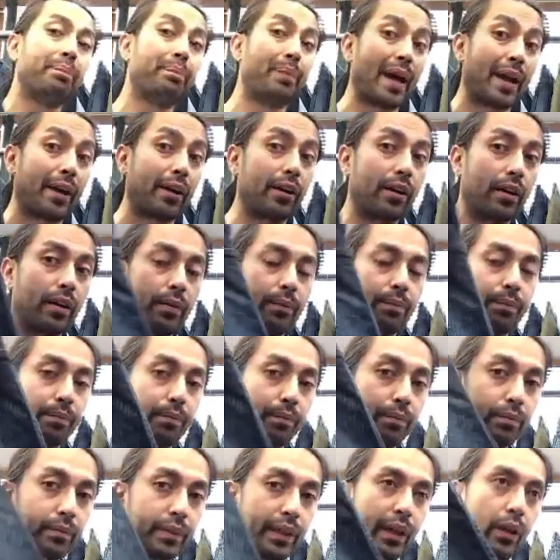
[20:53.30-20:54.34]
a better
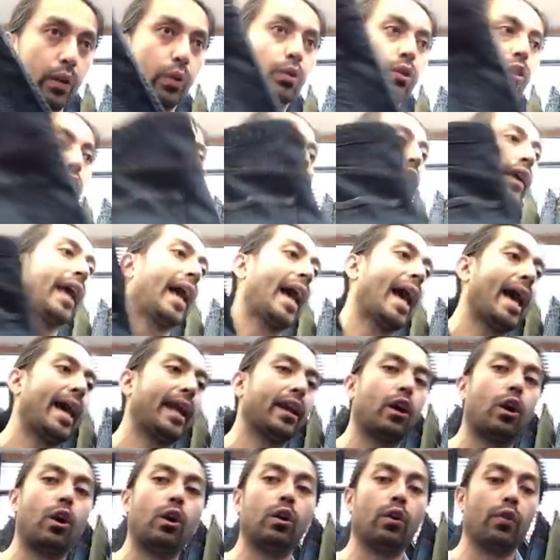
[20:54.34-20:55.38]
you know, look
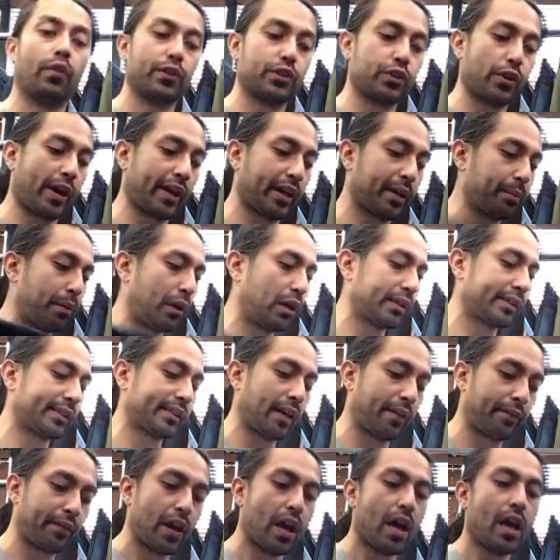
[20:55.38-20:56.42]
at all the Dragon Ball
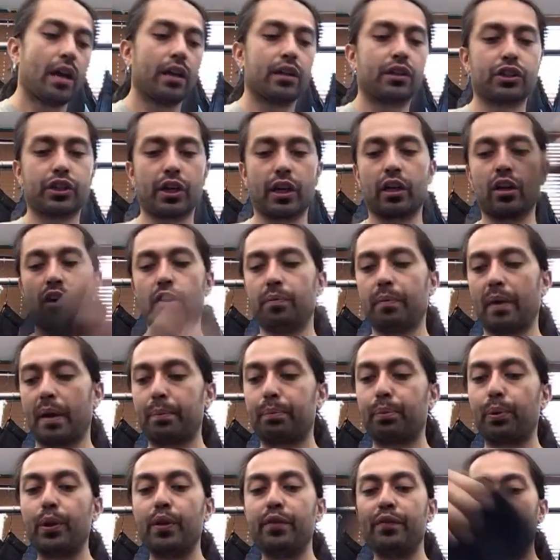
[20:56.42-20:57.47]
stuff, check out my
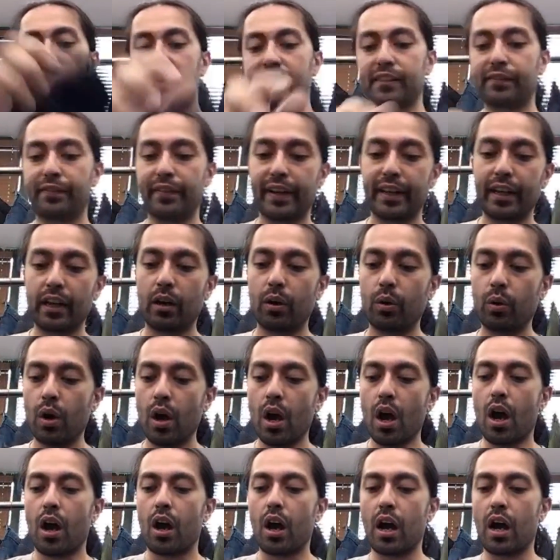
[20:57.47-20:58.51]
previous video
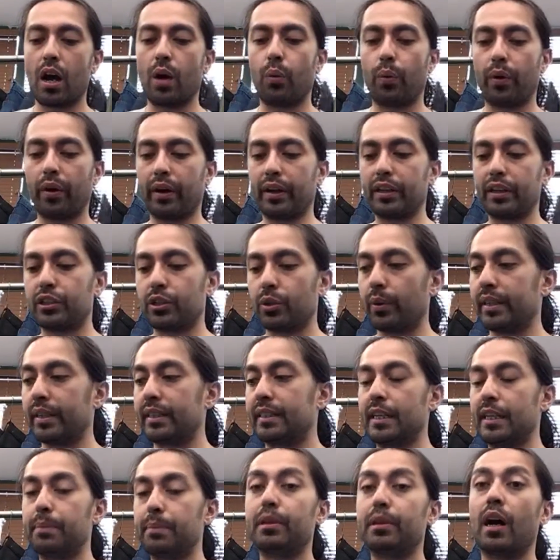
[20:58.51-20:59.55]
uh, where I do a
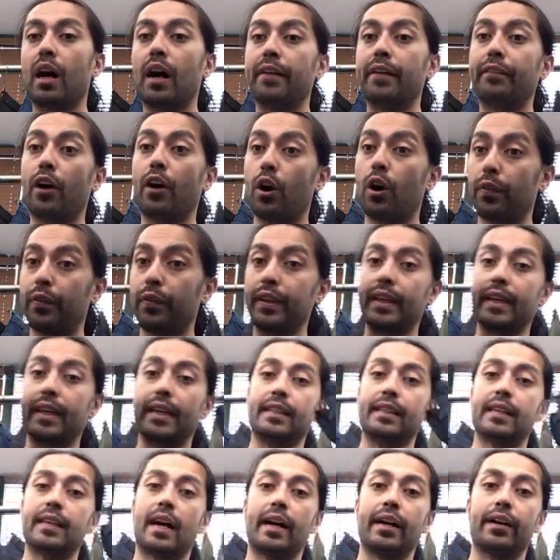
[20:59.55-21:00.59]
deep dive on the
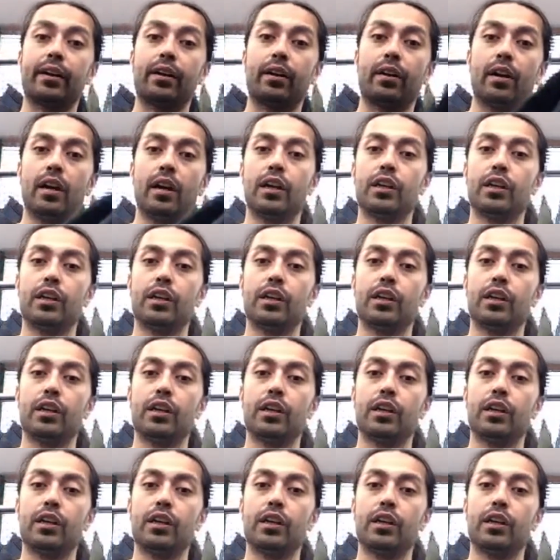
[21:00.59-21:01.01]
entire